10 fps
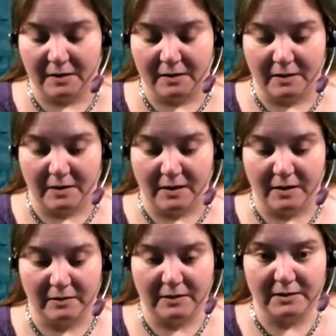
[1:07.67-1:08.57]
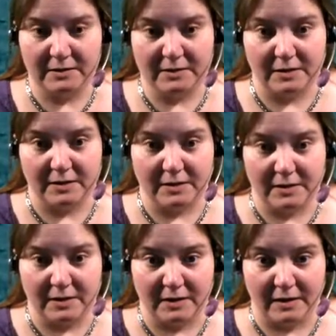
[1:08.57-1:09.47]
the colors
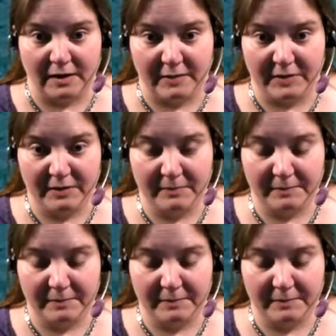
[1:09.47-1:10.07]
are lemon,